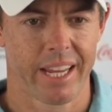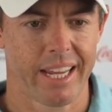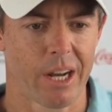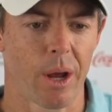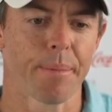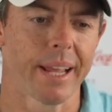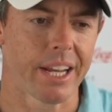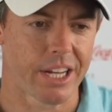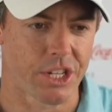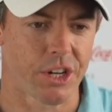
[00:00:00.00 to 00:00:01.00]
you know, I played
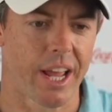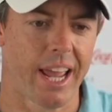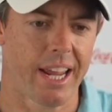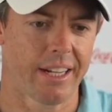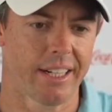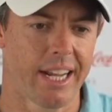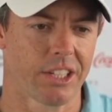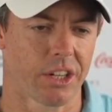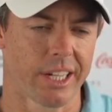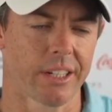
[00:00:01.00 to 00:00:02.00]
yesterday. It
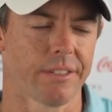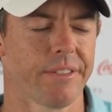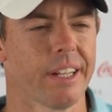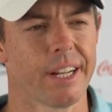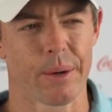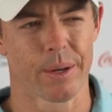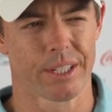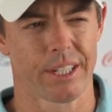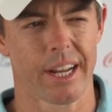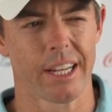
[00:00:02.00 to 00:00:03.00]
certainly doesn't feel any
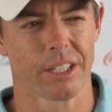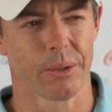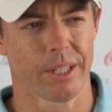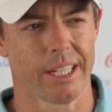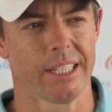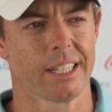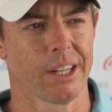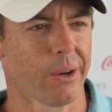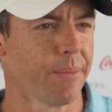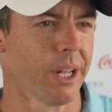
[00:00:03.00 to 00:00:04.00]
worse today, so at least I
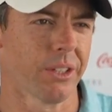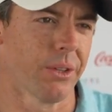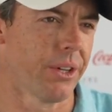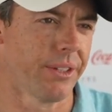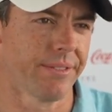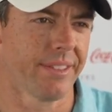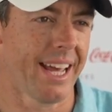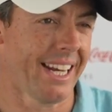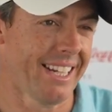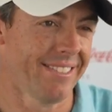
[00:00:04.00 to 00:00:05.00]
know I'm not doing
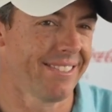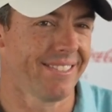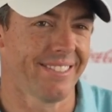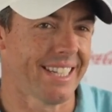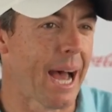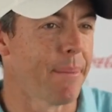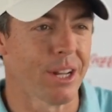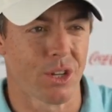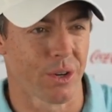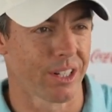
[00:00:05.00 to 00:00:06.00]
any
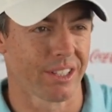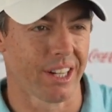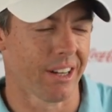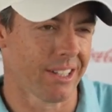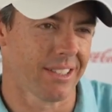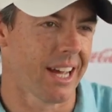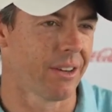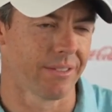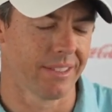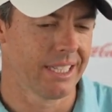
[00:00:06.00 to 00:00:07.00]
damage, or I
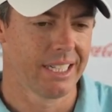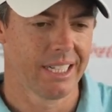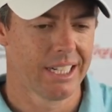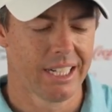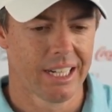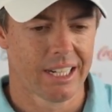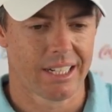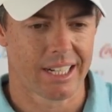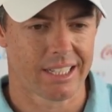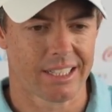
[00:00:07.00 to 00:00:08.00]
don't
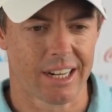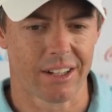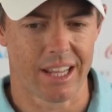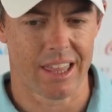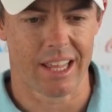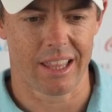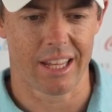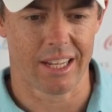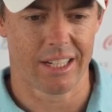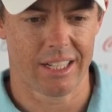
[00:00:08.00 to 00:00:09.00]
necessarily think
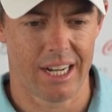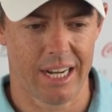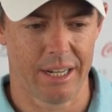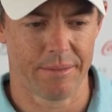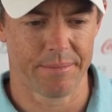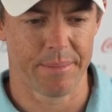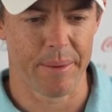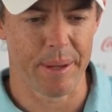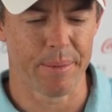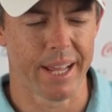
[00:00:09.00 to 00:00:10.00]
that by
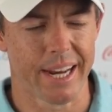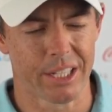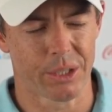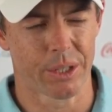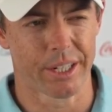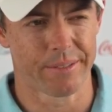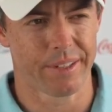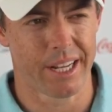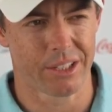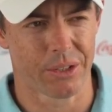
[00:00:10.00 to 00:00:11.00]
me playing it's
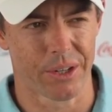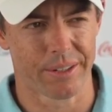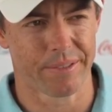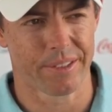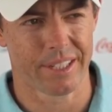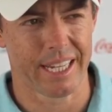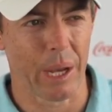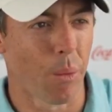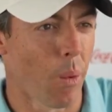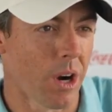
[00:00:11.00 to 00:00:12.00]
gonna
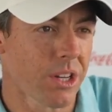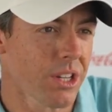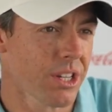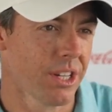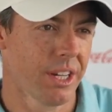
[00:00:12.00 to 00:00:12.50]
get worse.